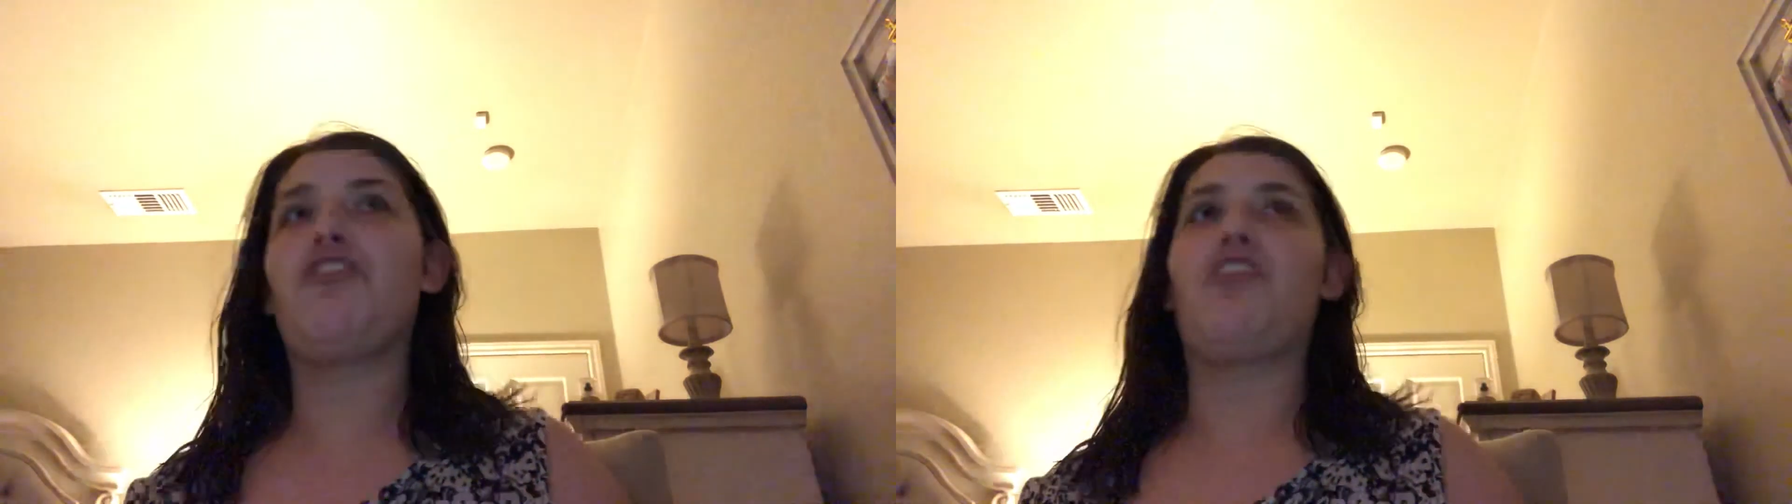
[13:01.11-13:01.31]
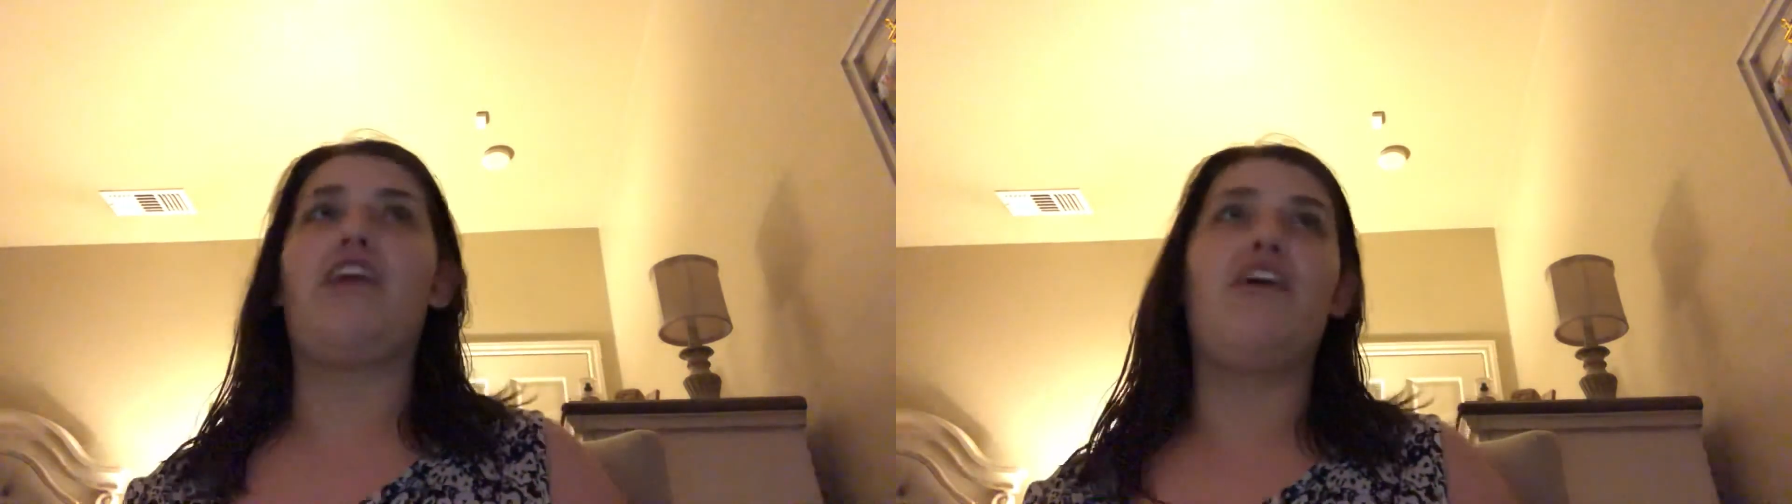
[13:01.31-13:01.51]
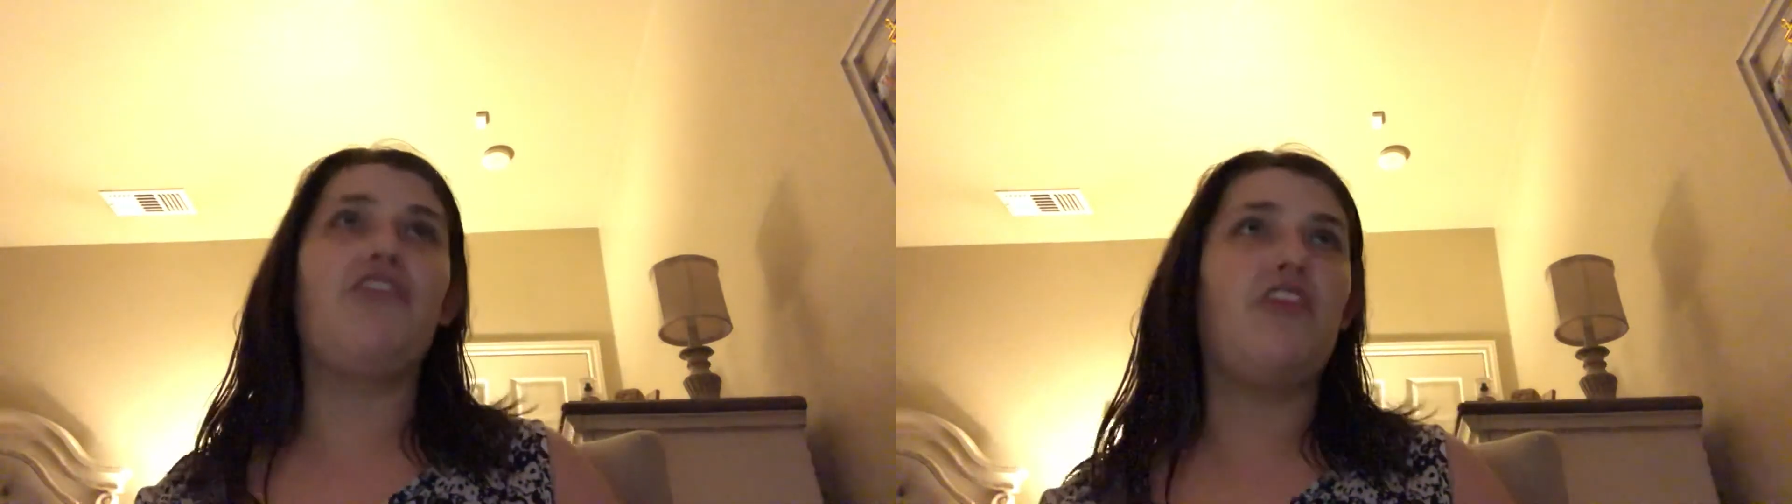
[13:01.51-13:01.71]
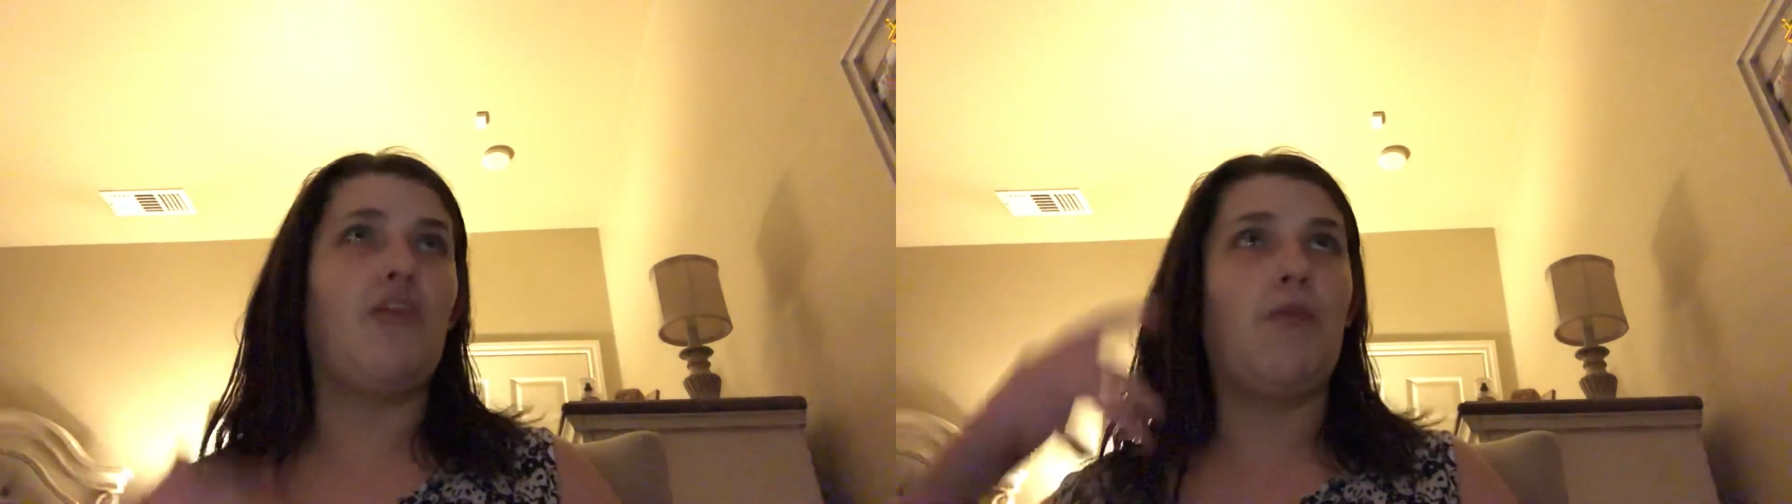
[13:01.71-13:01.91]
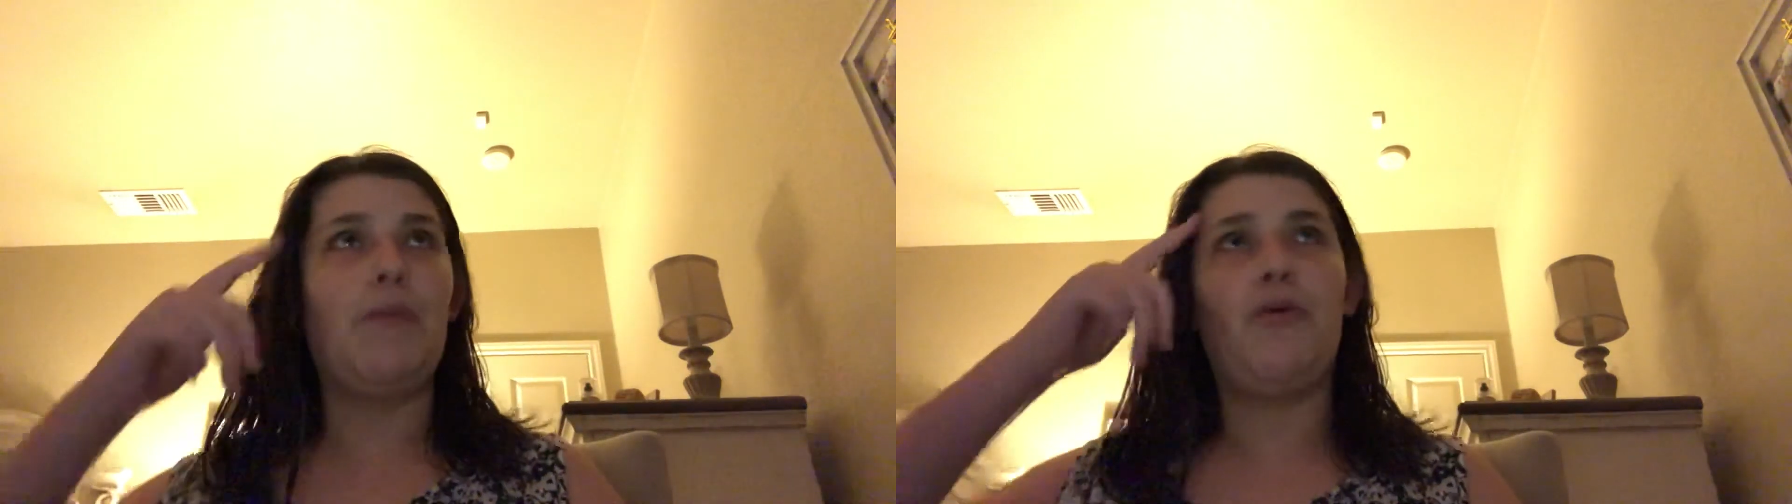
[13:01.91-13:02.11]
list, the
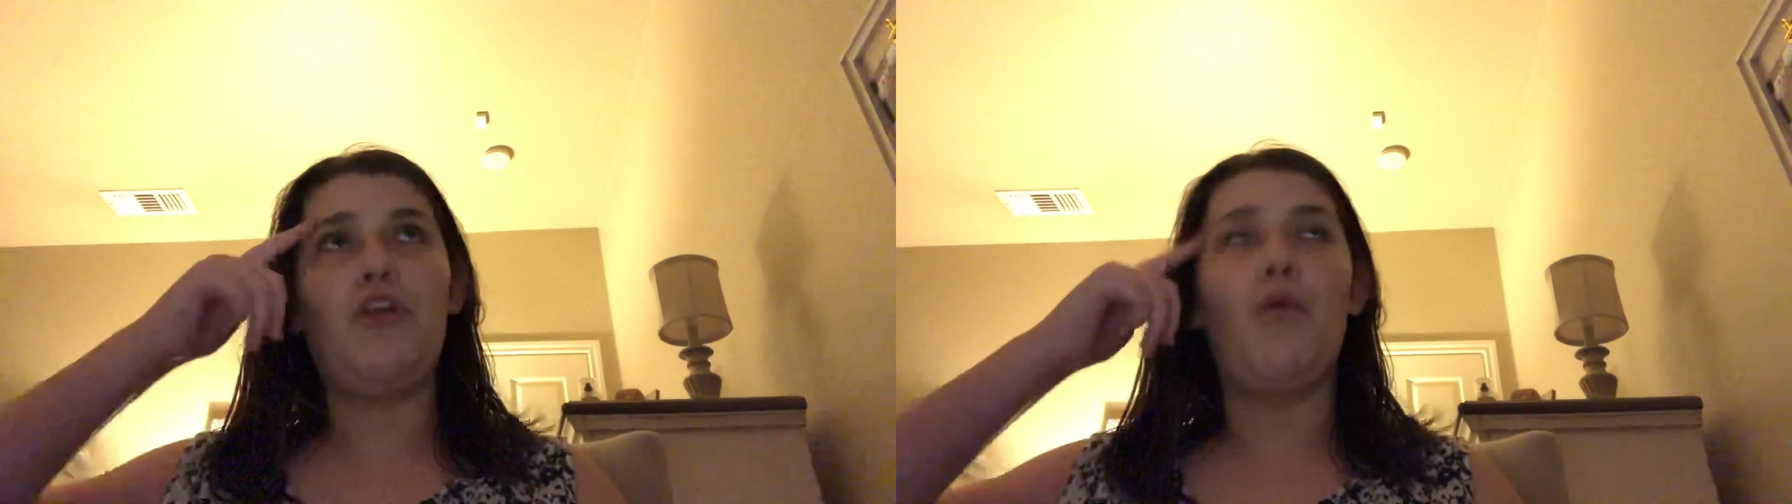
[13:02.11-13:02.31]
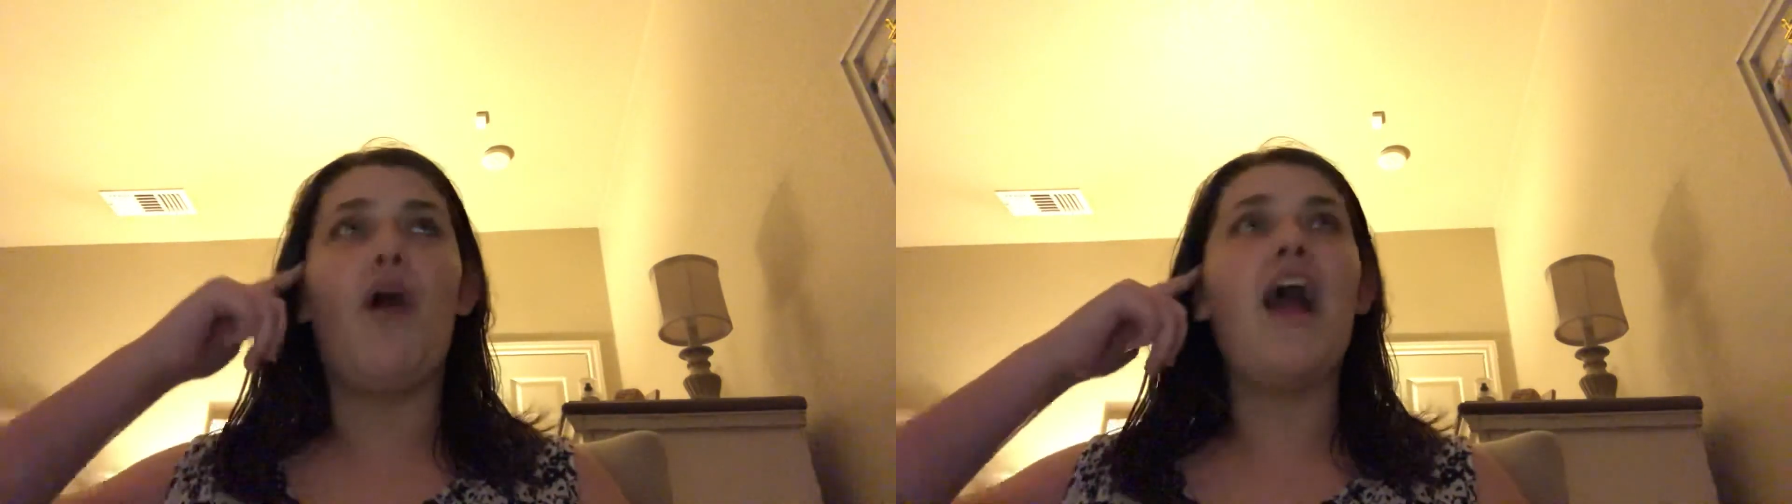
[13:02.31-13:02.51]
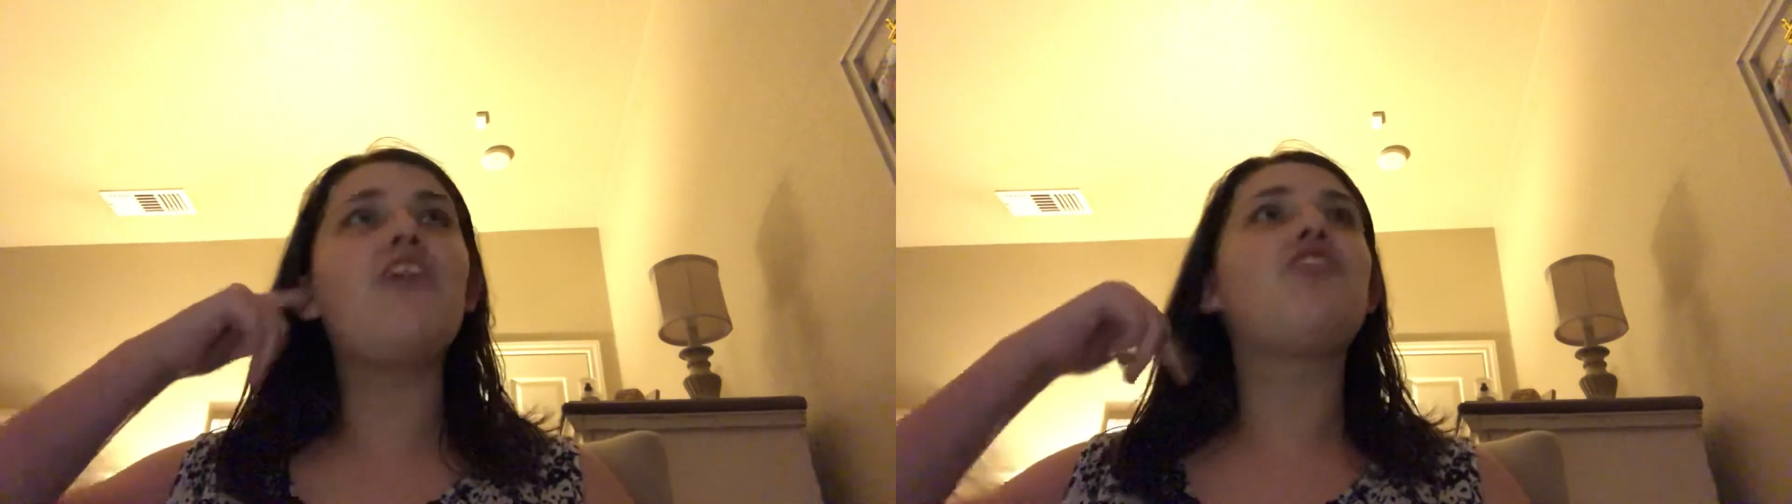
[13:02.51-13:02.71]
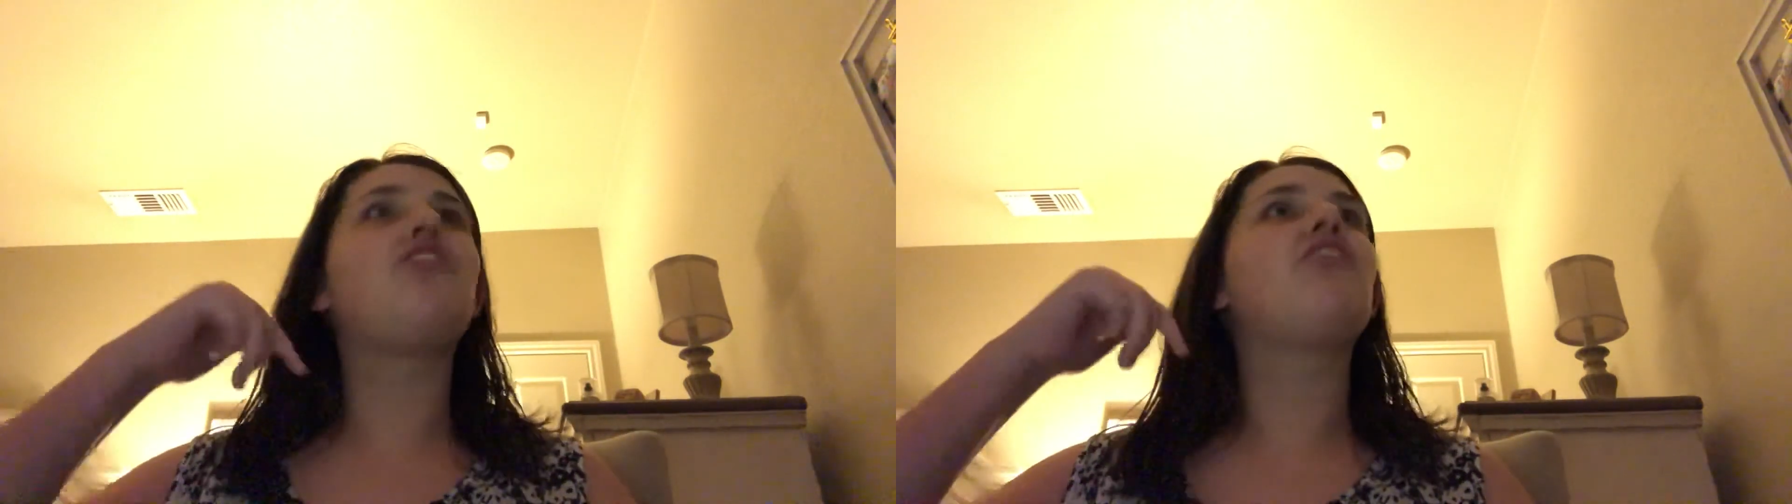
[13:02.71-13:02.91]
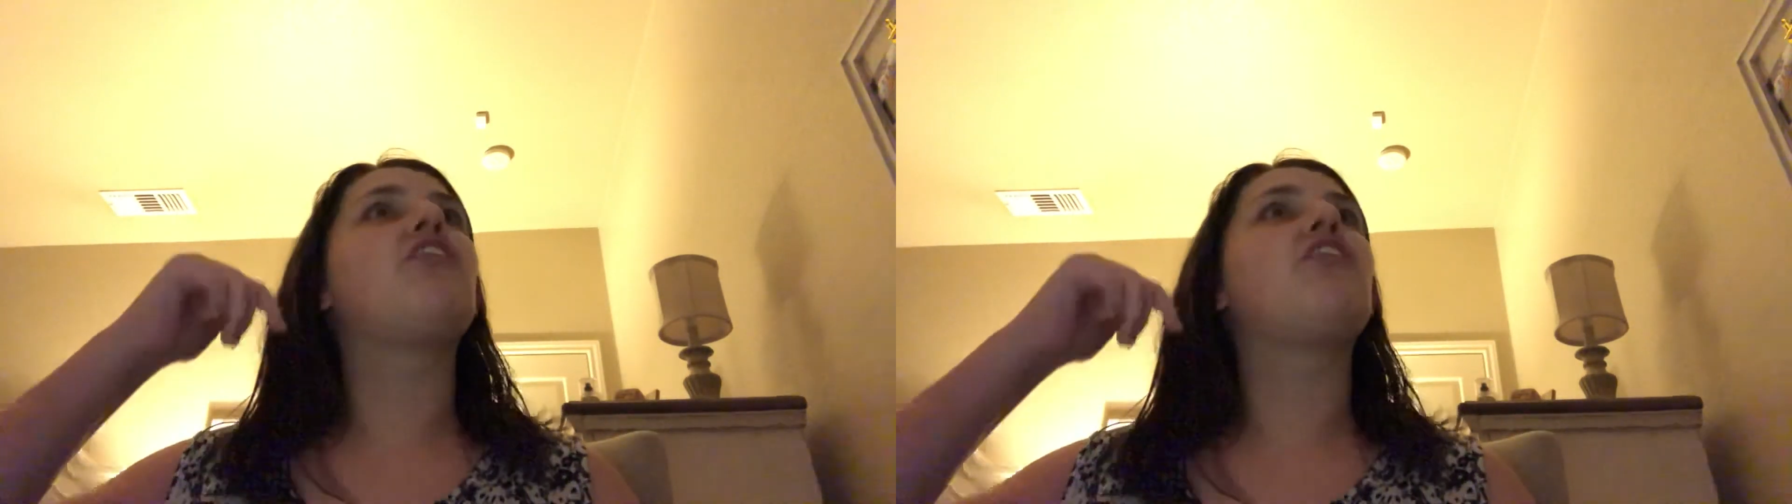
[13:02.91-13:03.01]
people you watch,